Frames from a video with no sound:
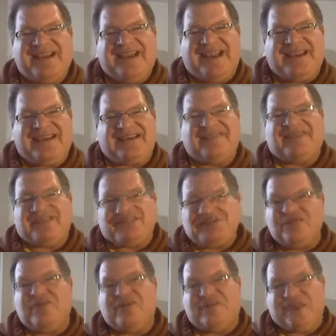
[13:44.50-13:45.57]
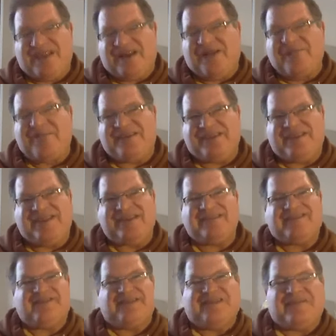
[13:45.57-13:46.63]
and then if they do want my help, then they can
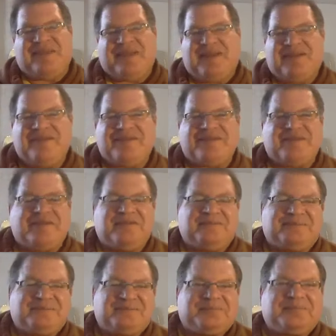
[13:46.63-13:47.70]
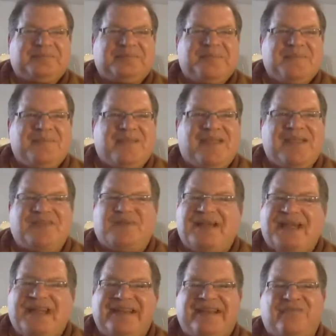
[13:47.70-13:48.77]
still get my help. So that's
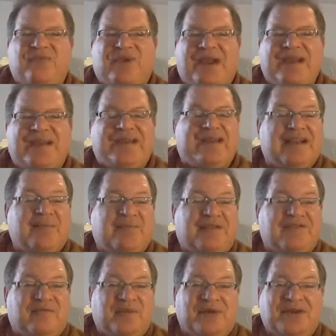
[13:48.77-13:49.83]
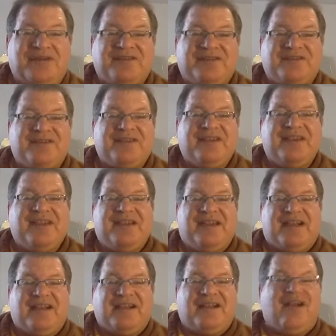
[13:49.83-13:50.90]
why I ended up writing a couple of books
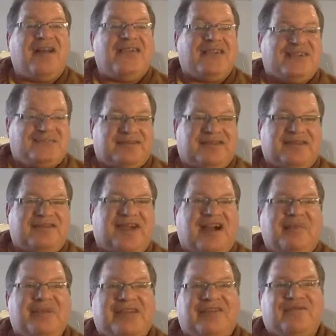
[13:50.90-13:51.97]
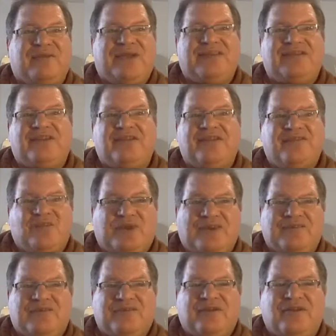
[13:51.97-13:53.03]
on the topic of rent-to-own,
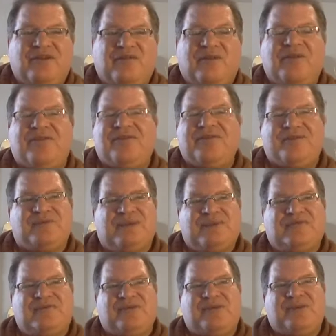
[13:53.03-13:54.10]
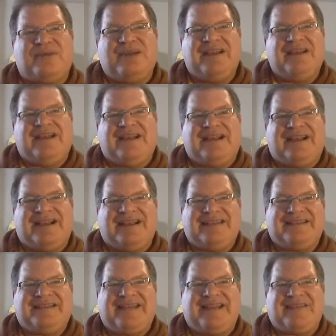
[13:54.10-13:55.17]
one for homeowners, one for
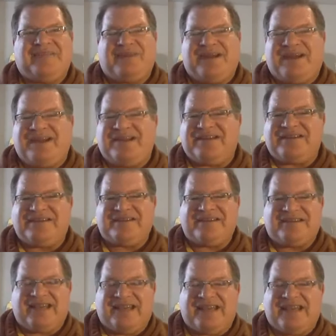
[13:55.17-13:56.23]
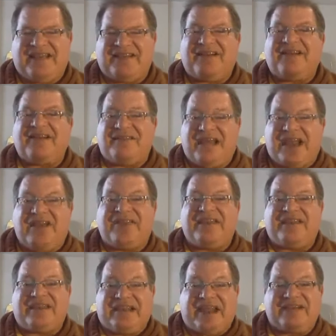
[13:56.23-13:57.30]
tenant buyers, on how
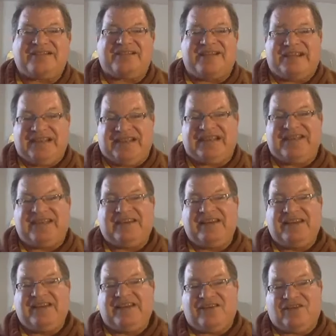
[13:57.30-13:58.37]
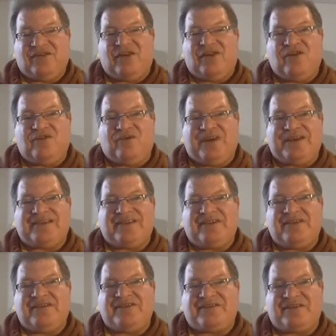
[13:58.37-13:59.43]
they can actually get in their own
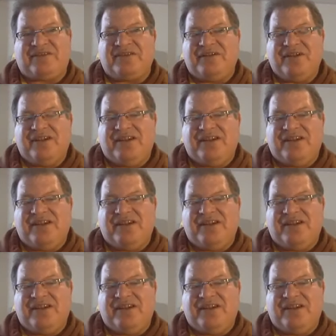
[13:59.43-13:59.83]
rent-to-own. So